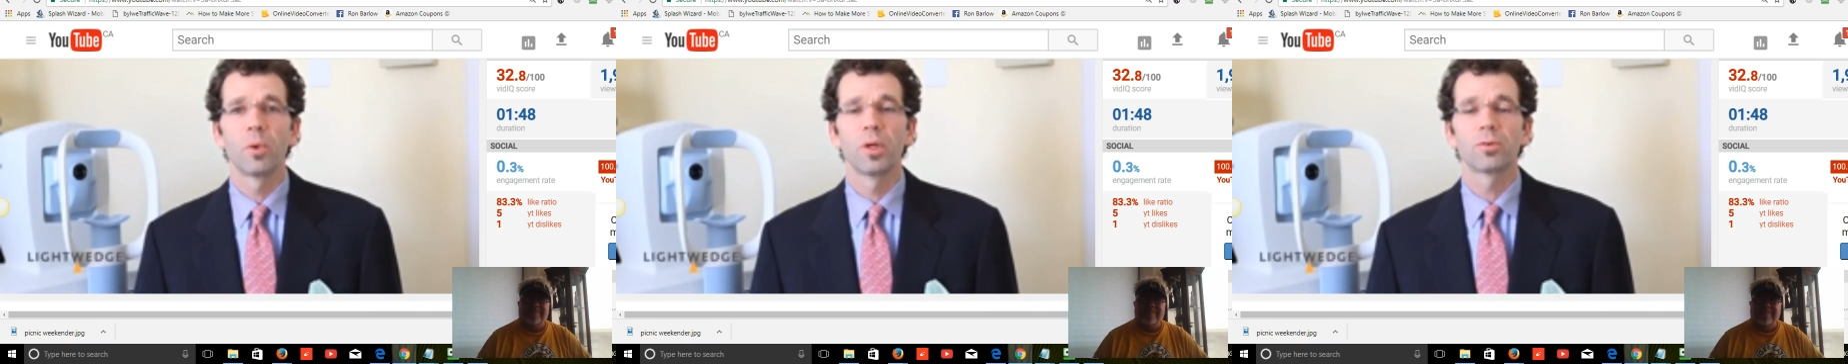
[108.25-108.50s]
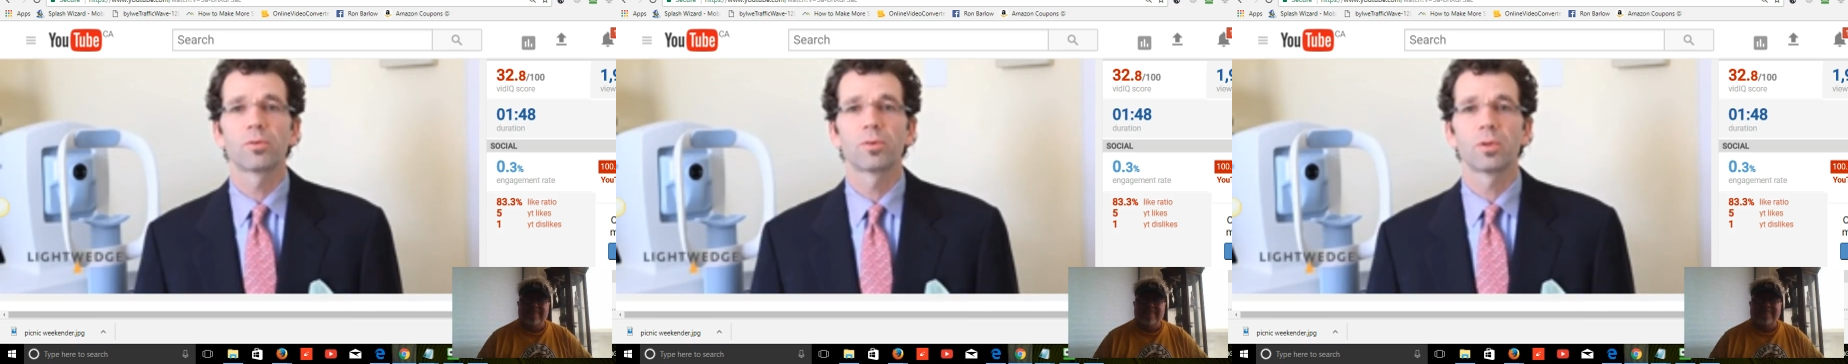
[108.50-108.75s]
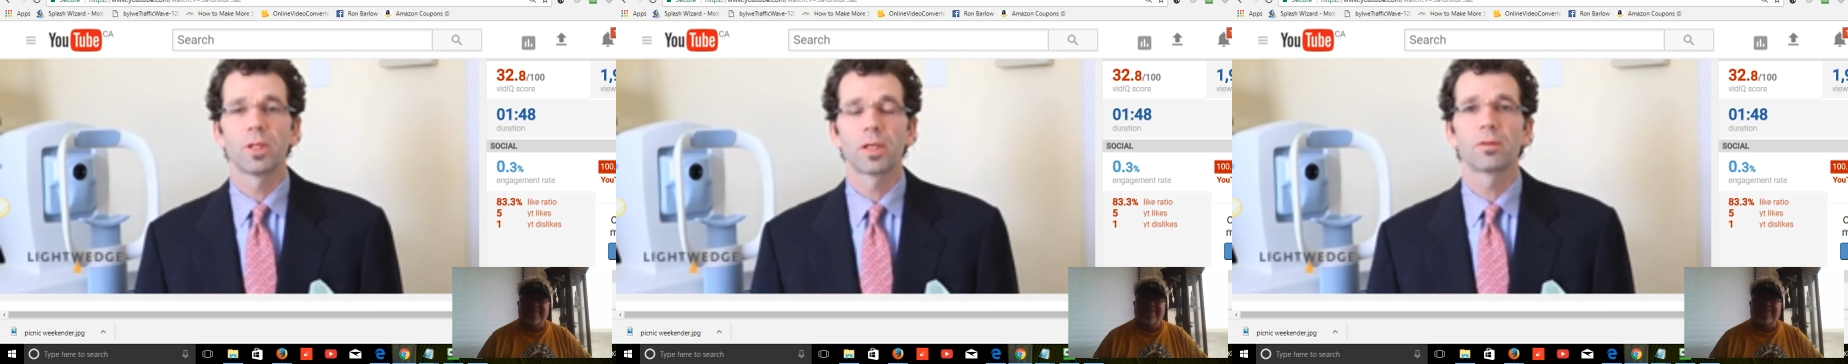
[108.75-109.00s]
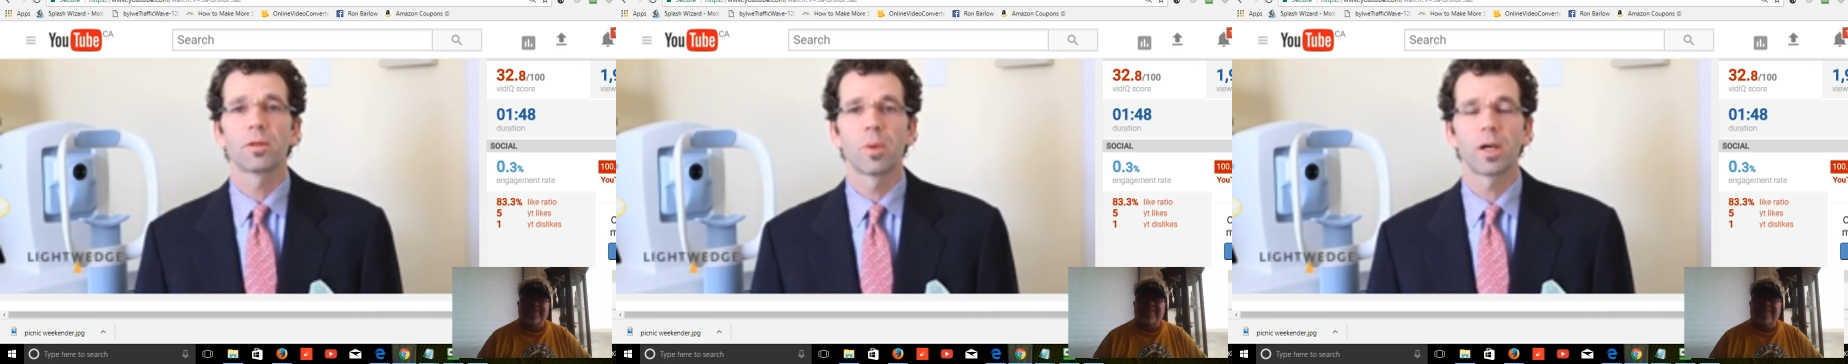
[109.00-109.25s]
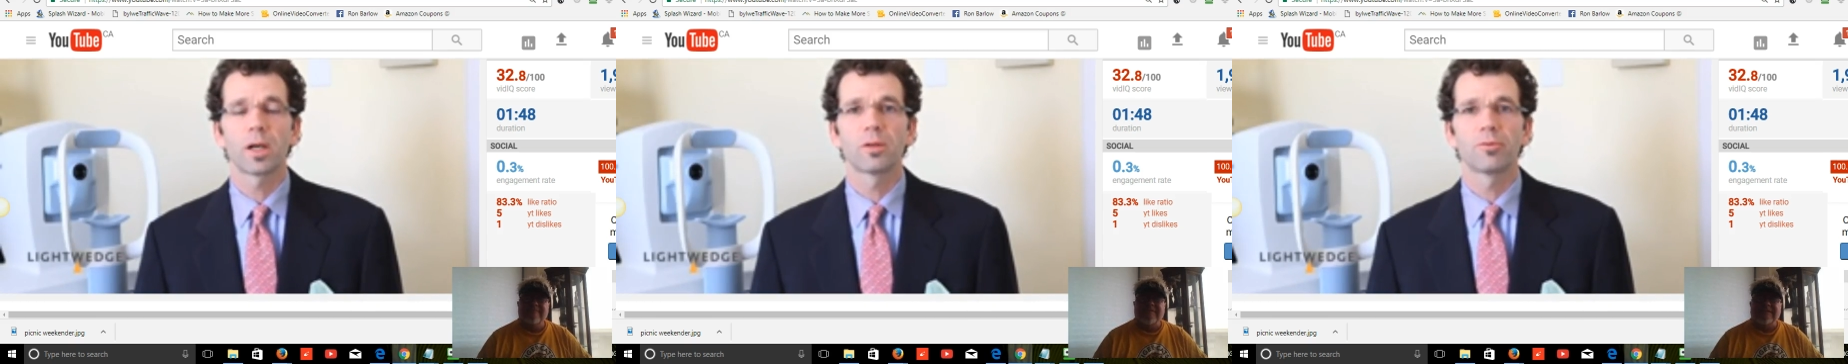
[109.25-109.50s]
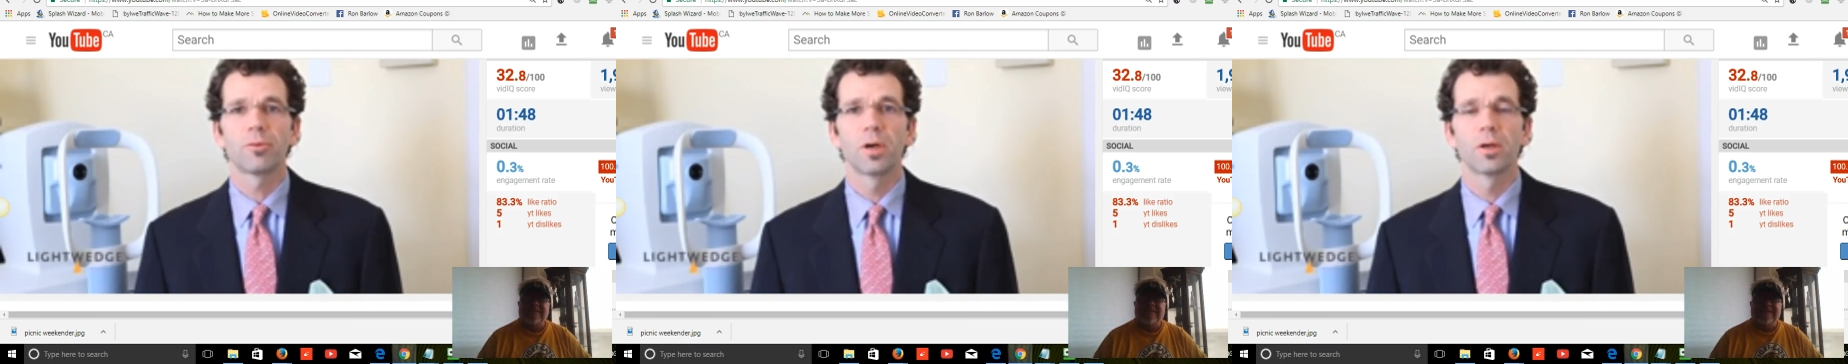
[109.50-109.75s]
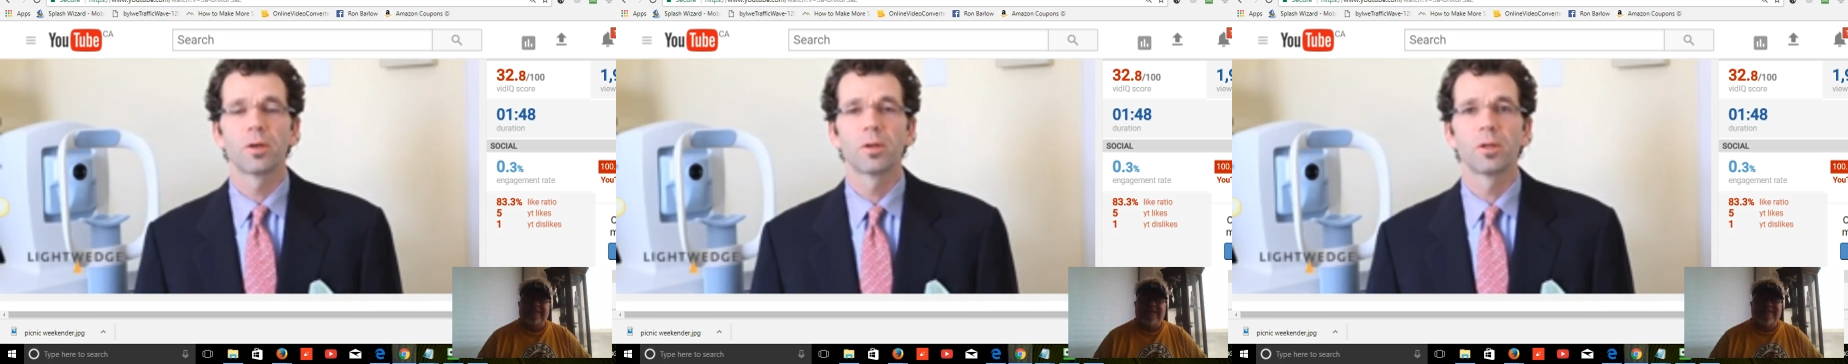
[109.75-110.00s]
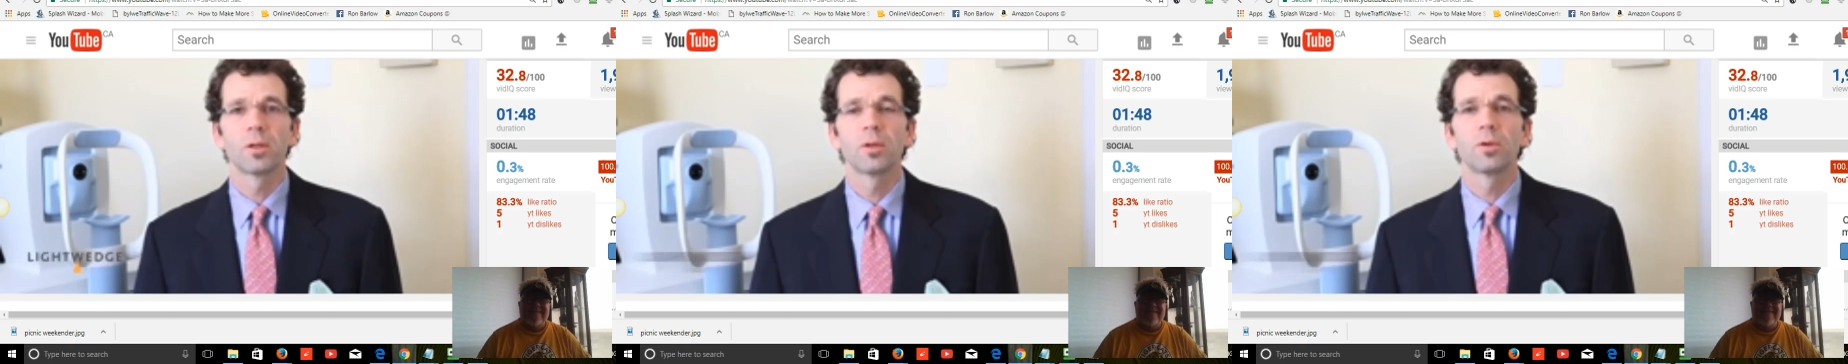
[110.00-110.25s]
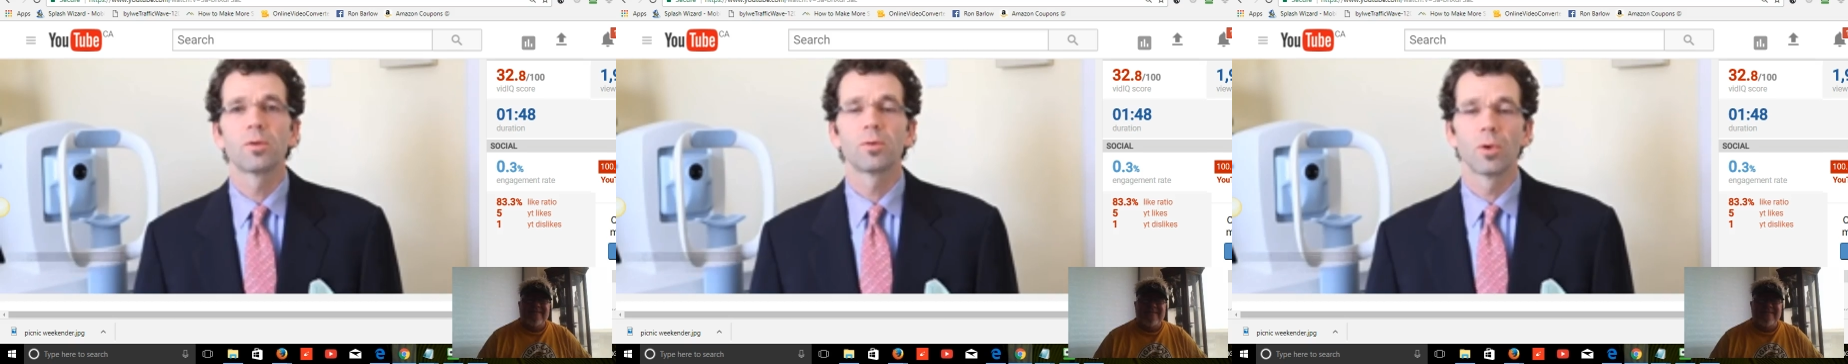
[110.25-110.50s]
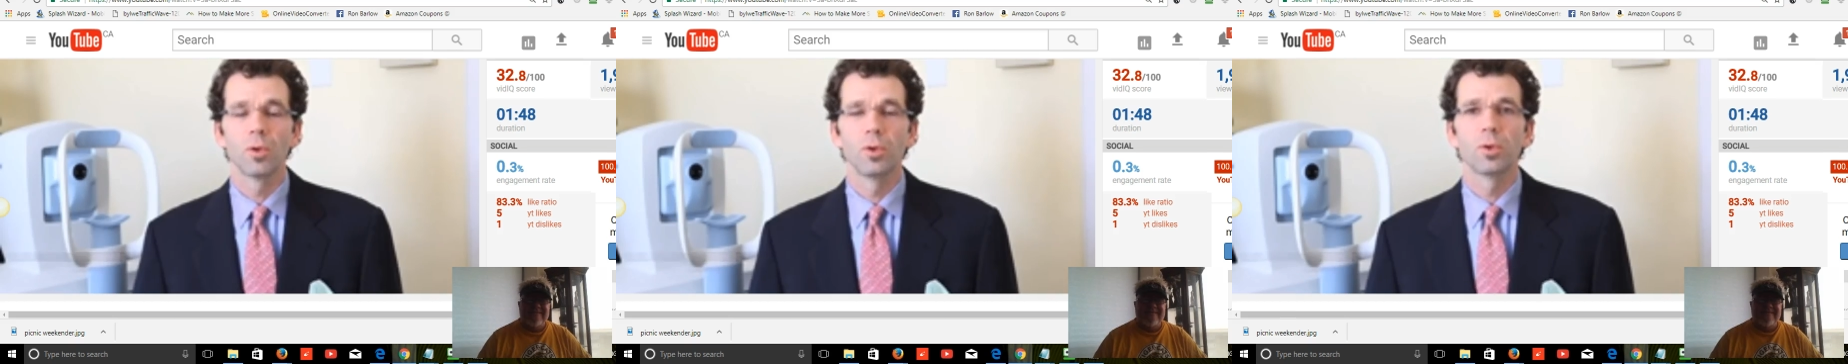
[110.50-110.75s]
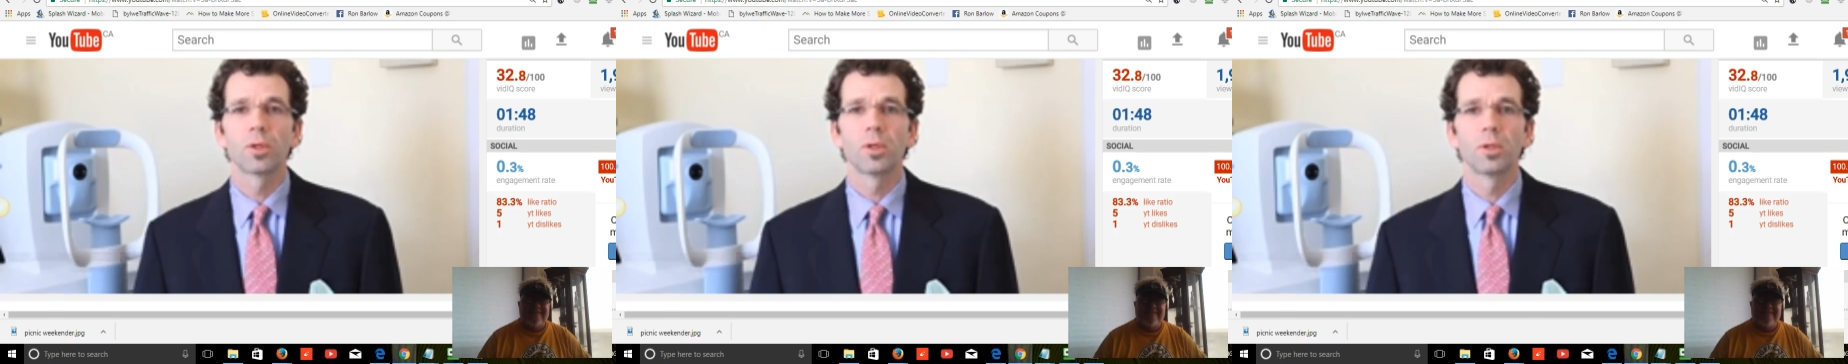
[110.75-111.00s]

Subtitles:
points of selecting a magnifier so you